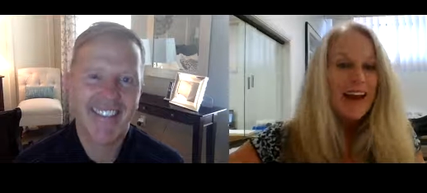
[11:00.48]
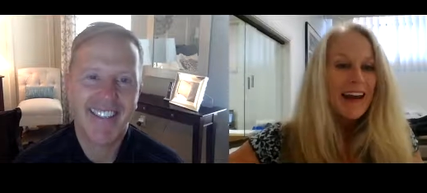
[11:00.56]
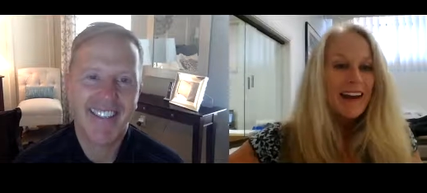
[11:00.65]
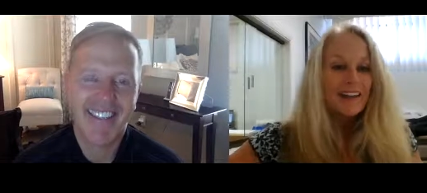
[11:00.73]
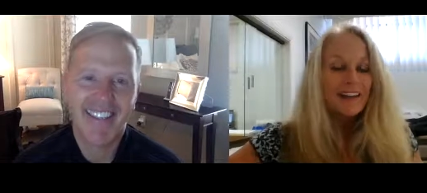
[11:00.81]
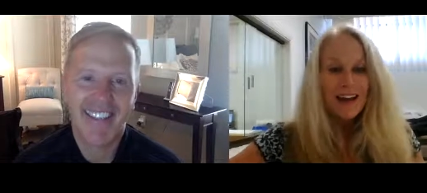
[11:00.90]

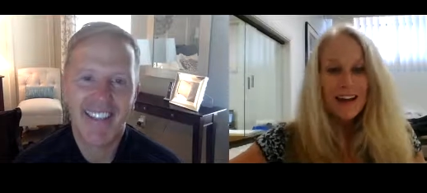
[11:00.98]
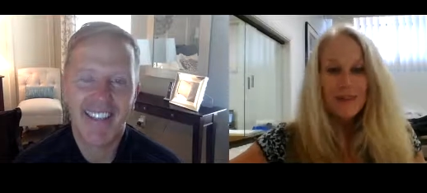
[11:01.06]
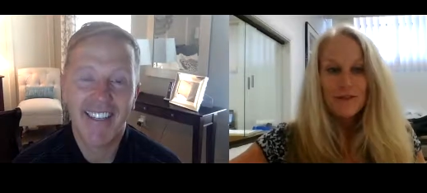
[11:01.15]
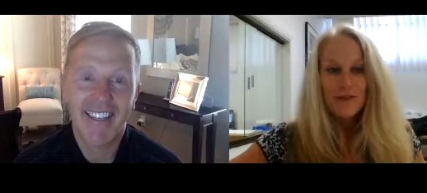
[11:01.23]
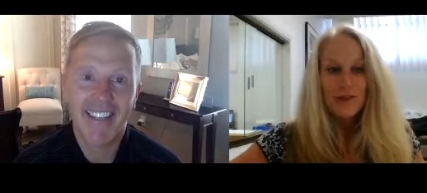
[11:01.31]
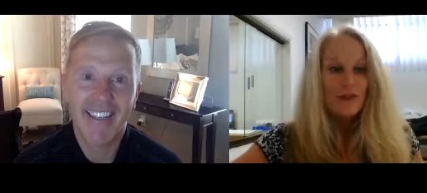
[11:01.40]
Speaker 1: And uh,
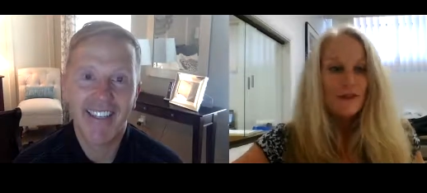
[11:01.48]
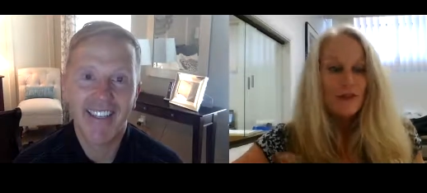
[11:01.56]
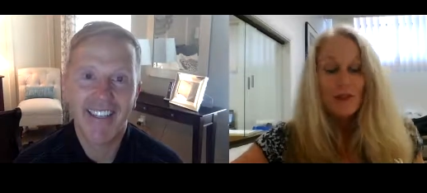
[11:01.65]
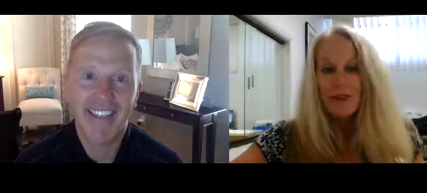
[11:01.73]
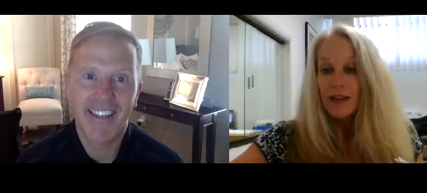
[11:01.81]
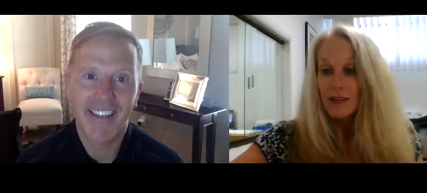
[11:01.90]
for those of
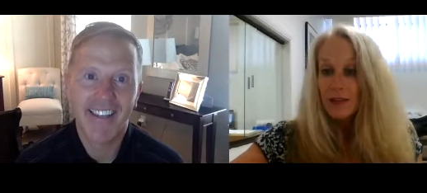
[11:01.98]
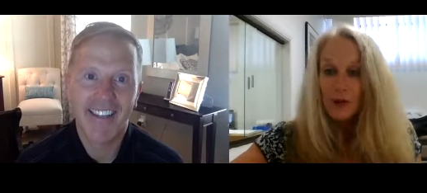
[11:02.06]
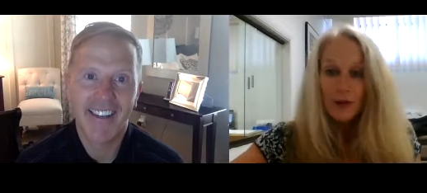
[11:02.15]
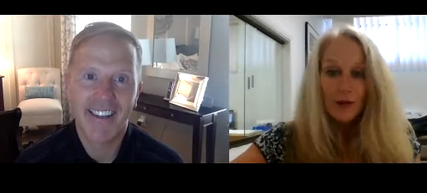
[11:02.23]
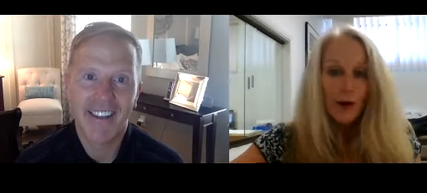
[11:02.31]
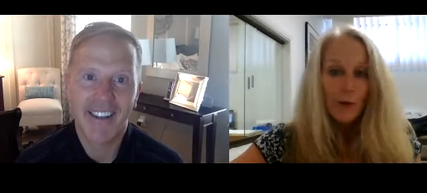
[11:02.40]
you that do
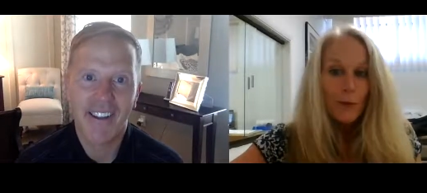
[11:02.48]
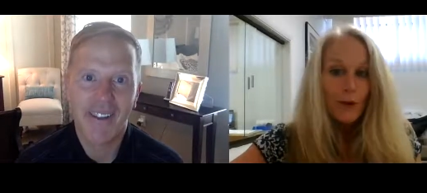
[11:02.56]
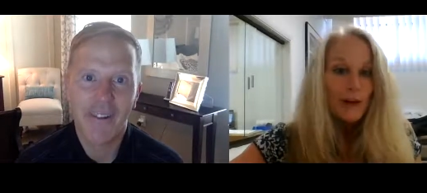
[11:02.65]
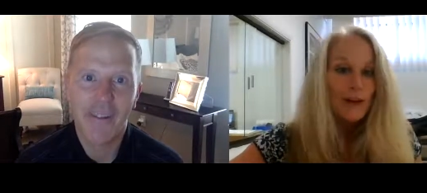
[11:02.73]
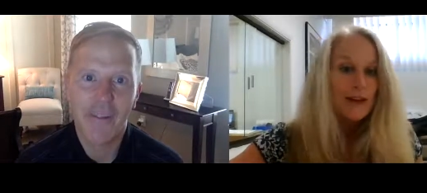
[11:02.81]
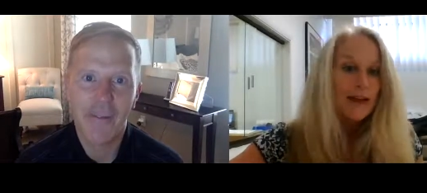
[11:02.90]
your
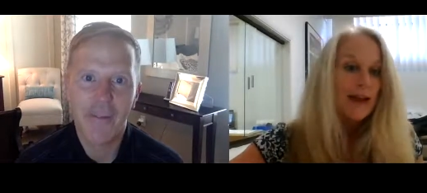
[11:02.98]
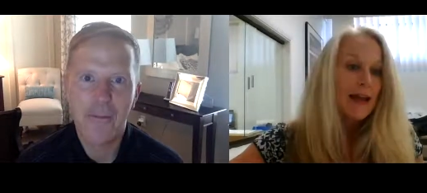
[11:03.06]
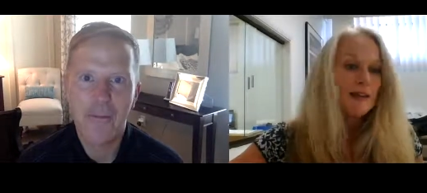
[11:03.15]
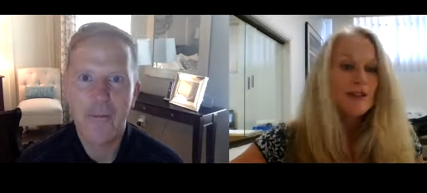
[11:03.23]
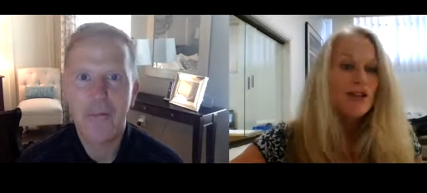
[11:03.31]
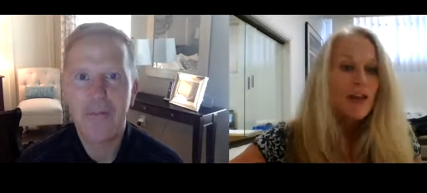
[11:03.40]
homework and
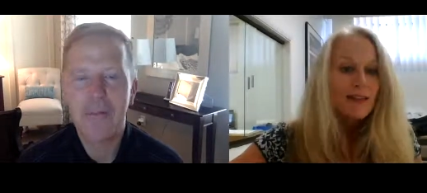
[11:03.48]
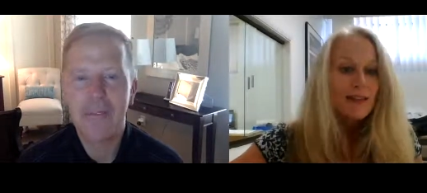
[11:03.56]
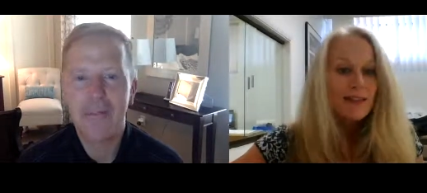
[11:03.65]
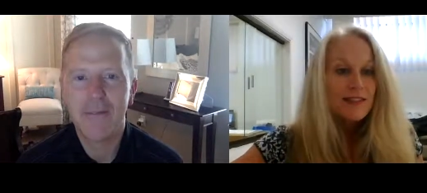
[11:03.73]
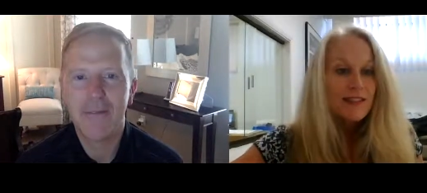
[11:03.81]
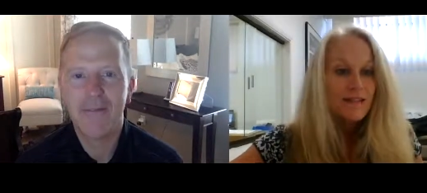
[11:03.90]
and check
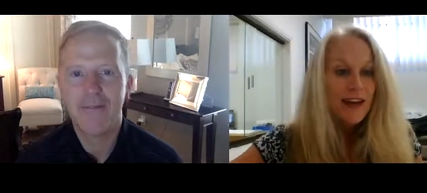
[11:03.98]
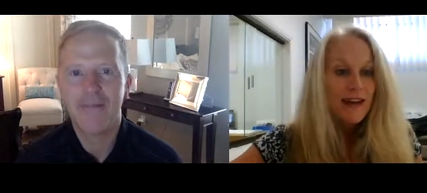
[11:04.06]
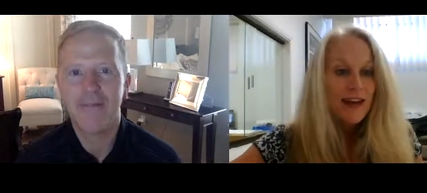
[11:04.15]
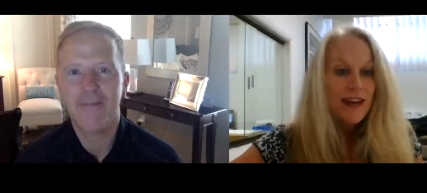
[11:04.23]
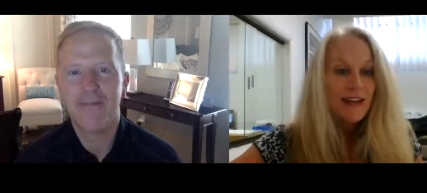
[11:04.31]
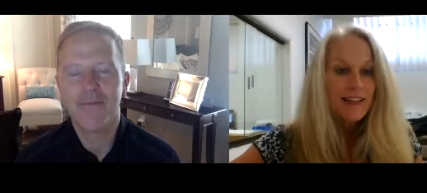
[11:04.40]
this stuff out
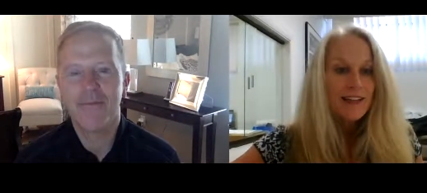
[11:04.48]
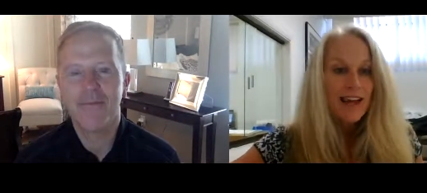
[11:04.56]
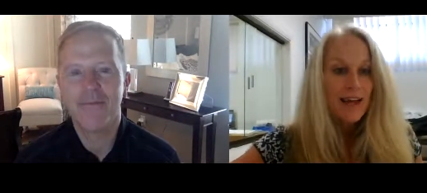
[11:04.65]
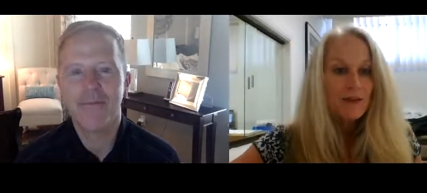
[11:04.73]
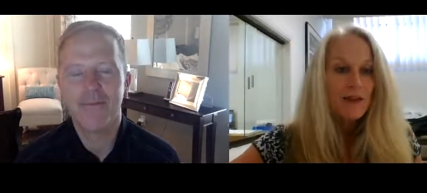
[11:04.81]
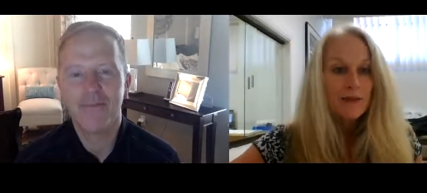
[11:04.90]
ahead of
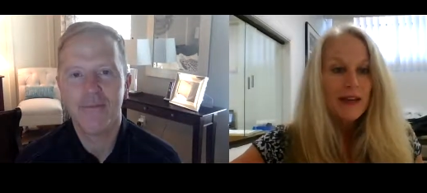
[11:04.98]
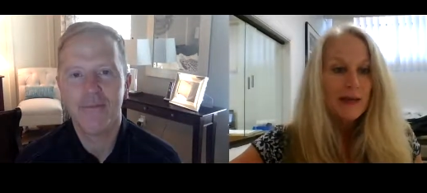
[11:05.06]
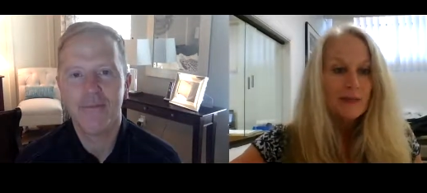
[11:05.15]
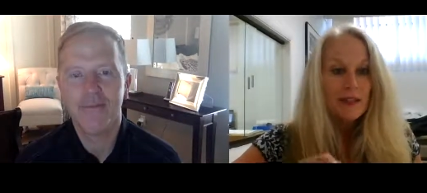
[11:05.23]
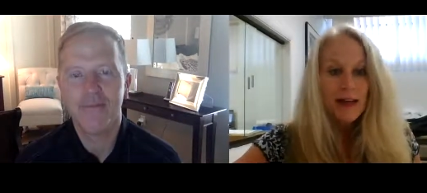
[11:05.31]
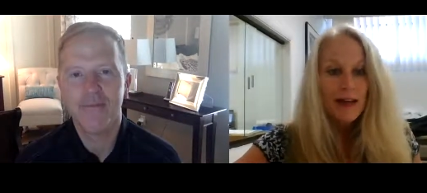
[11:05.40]
time, you'll be
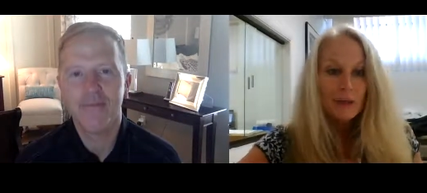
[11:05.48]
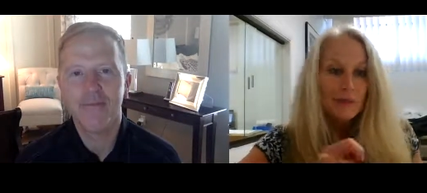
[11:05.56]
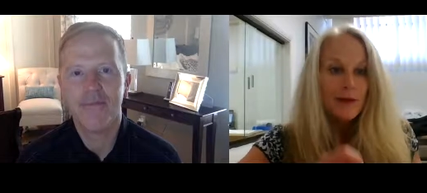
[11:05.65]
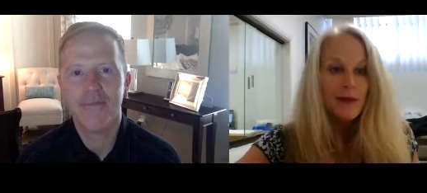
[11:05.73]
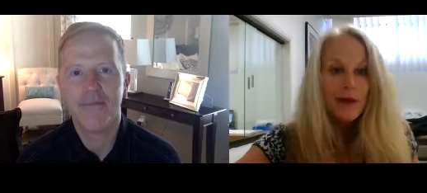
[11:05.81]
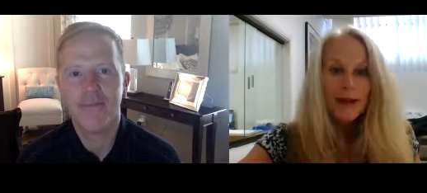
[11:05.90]
able to help
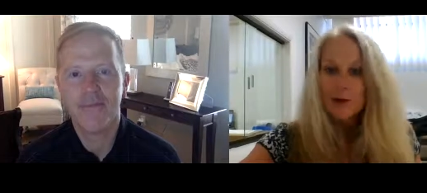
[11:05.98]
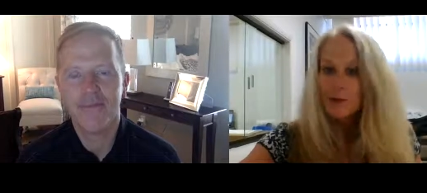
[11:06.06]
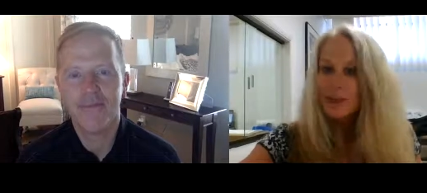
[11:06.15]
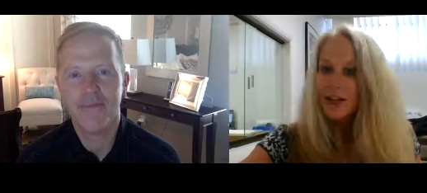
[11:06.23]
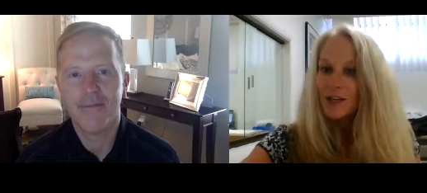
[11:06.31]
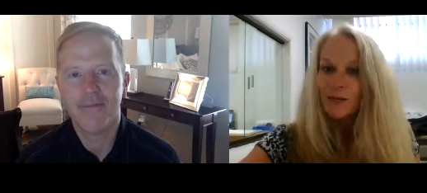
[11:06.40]
help
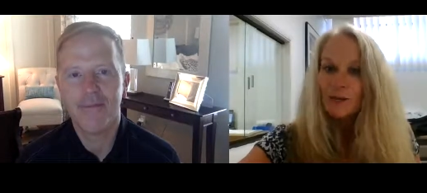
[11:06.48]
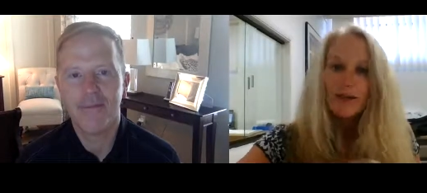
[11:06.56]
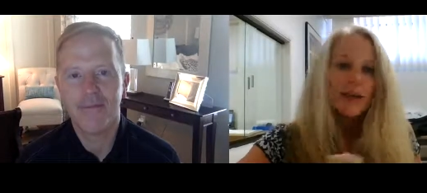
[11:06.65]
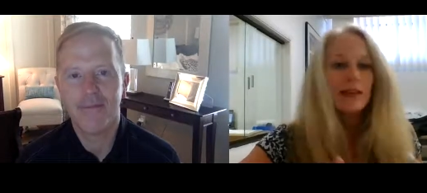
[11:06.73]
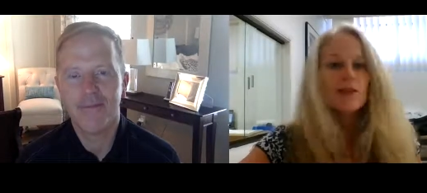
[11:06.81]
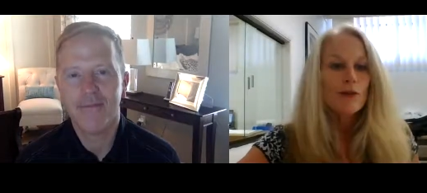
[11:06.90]
Darin with
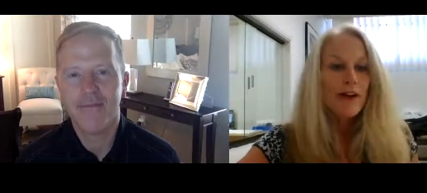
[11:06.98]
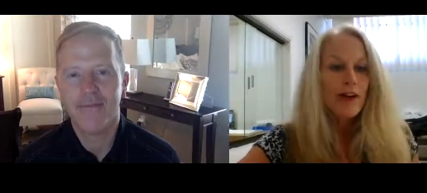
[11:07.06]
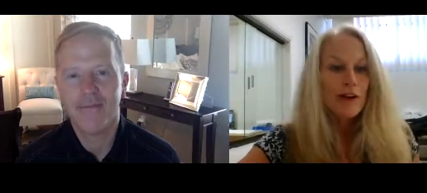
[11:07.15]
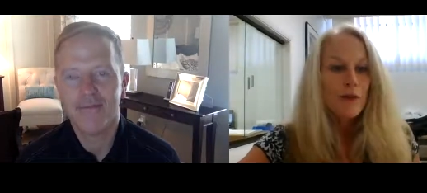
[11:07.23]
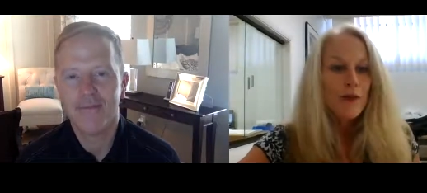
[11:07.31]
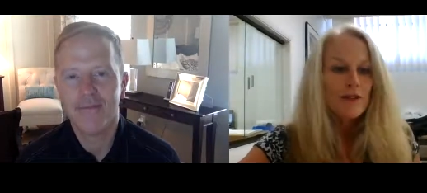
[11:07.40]
answering
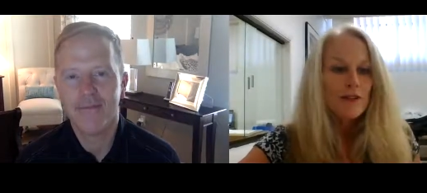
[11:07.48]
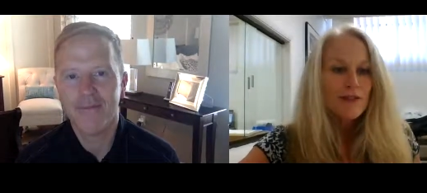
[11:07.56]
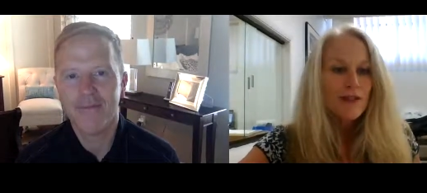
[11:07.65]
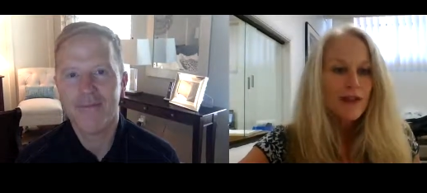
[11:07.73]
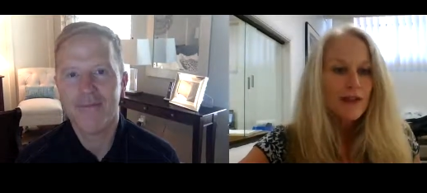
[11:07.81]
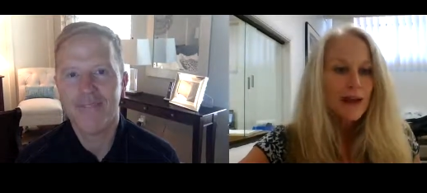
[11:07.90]
any questions
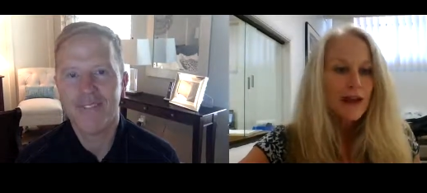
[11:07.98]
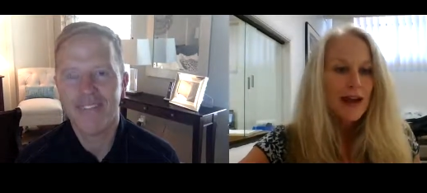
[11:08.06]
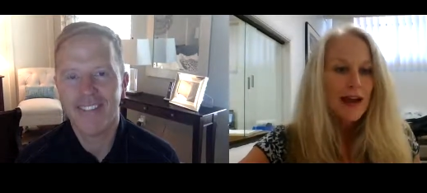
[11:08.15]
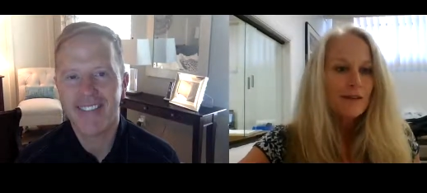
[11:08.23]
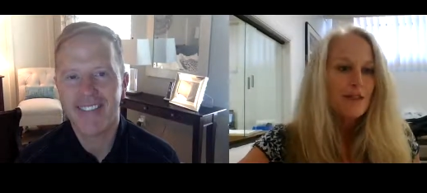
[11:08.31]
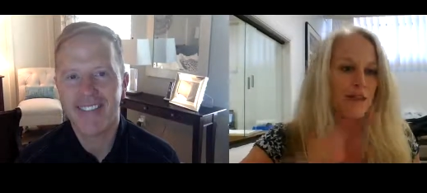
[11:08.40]
that he may
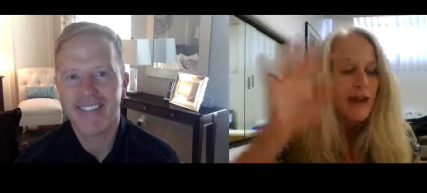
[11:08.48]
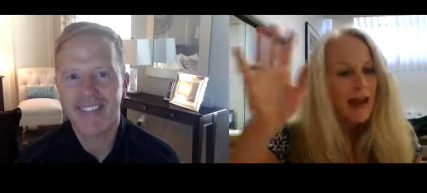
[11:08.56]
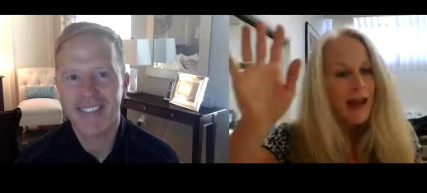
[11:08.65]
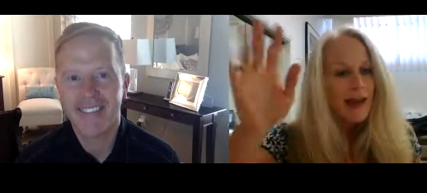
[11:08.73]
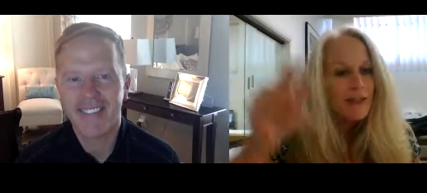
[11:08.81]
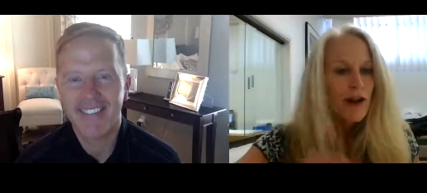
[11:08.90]
have or say, hey,
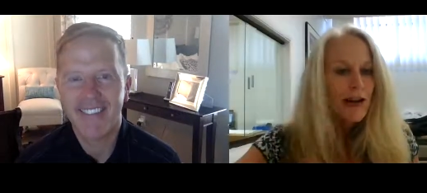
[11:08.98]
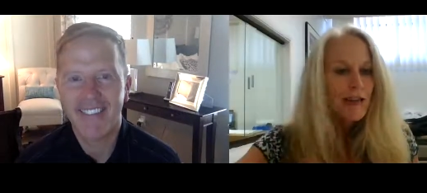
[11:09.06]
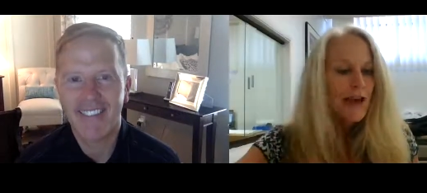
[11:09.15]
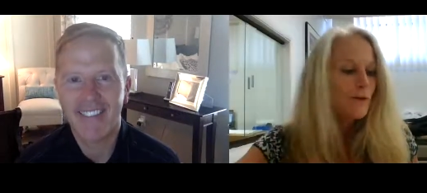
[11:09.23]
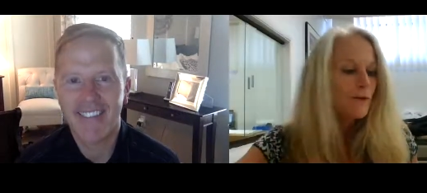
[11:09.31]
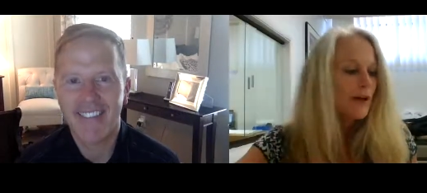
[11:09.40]
I tried
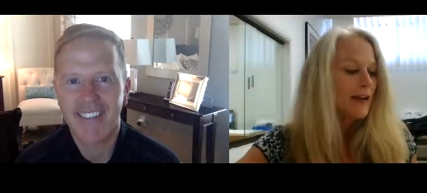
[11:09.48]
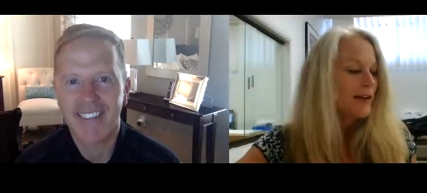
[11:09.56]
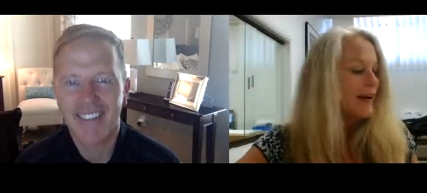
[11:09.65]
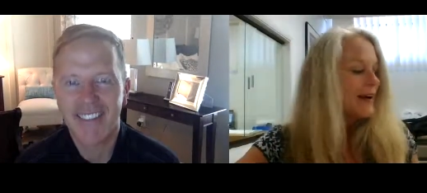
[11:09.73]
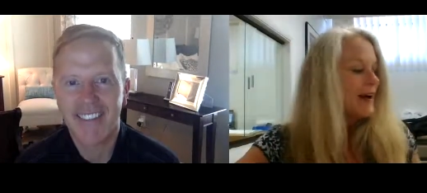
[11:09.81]
that one.